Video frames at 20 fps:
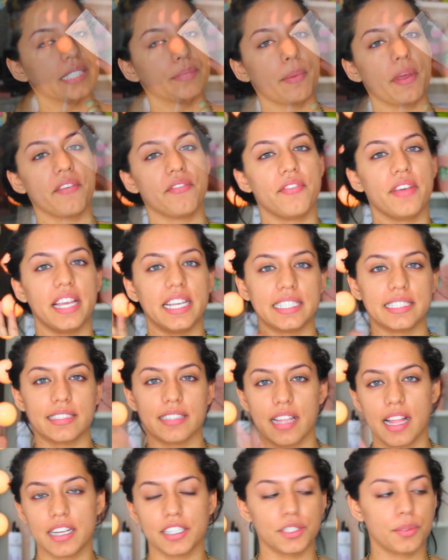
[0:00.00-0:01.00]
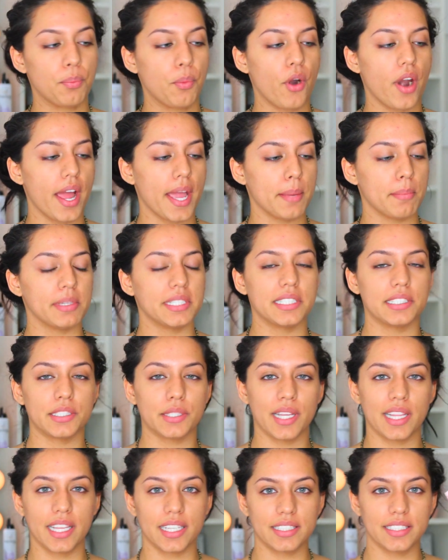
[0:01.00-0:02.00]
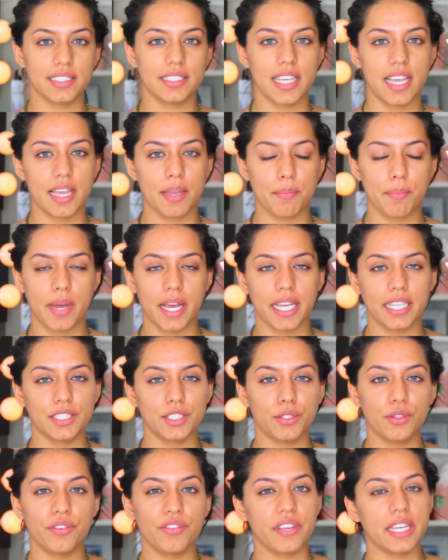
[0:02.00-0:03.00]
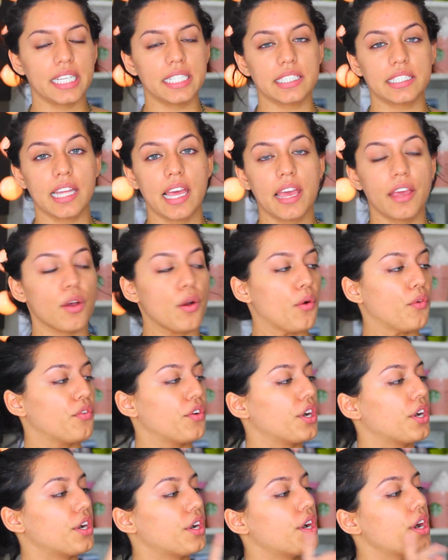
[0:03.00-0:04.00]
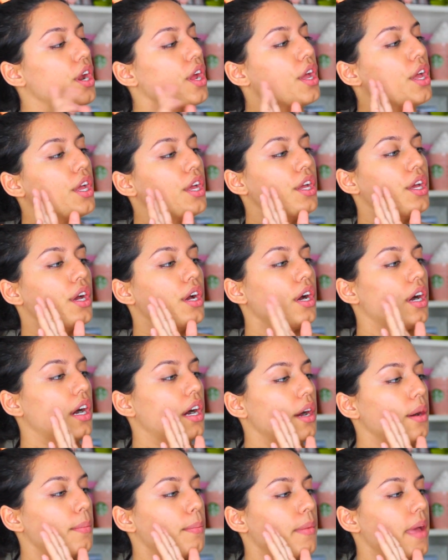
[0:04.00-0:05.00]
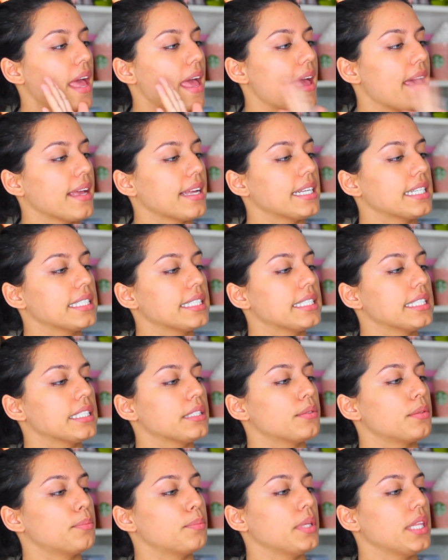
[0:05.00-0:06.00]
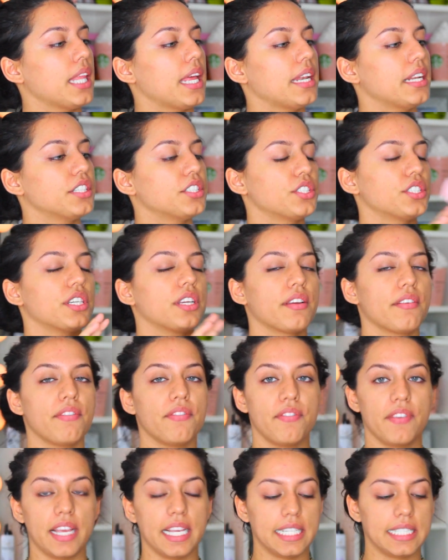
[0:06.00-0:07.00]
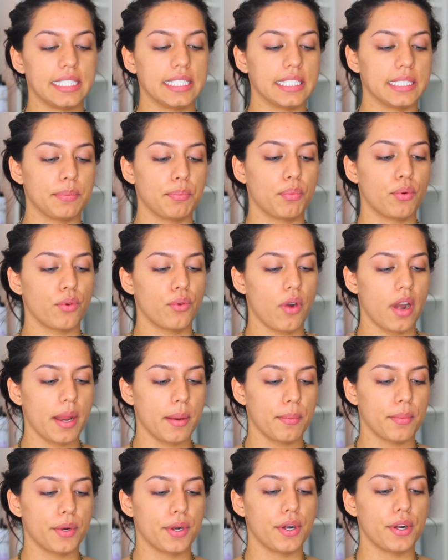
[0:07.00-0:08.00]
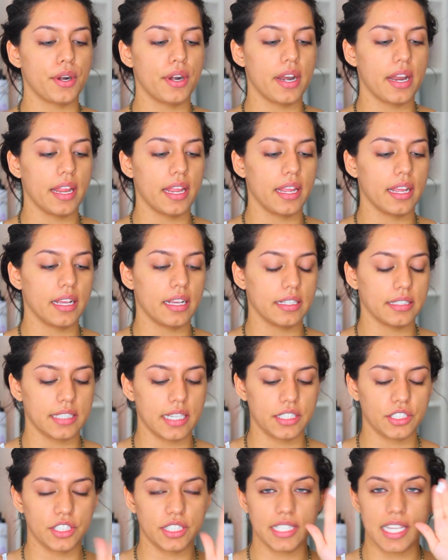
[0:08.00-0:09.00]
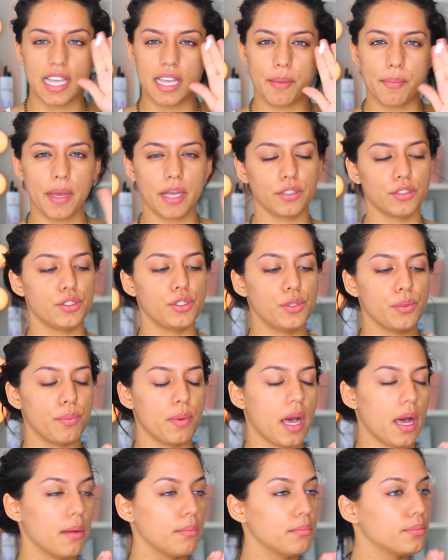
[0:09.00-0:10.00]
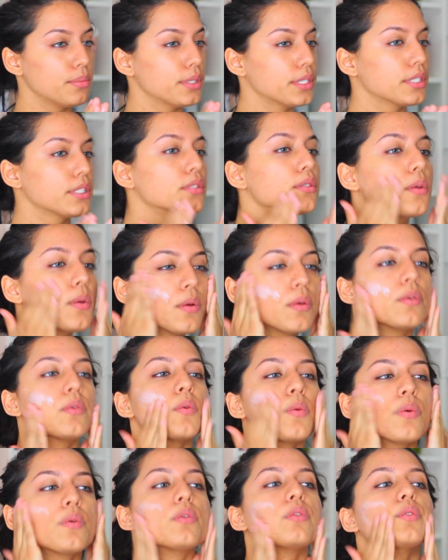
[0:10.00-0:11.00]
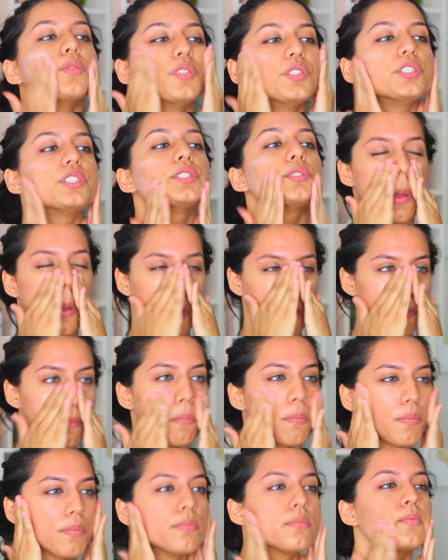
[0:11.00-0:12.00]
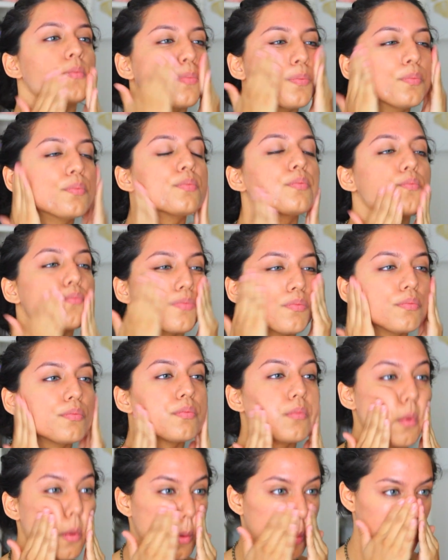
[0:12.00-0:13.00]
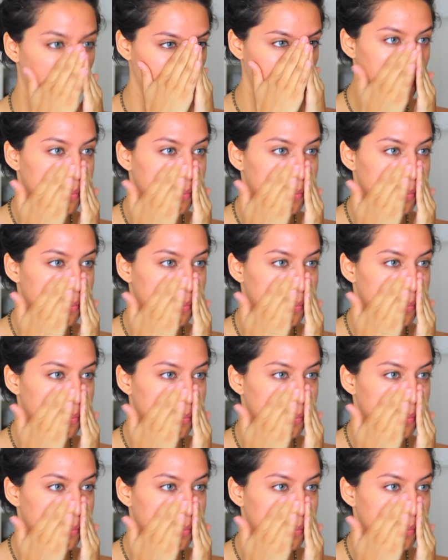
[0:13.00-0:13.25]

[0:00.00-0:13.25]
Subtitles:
my face / prime. So I like to take my Too Faced Hangover X Replenishing Face Primer, and I just take about 2 pumps and just spread that evenly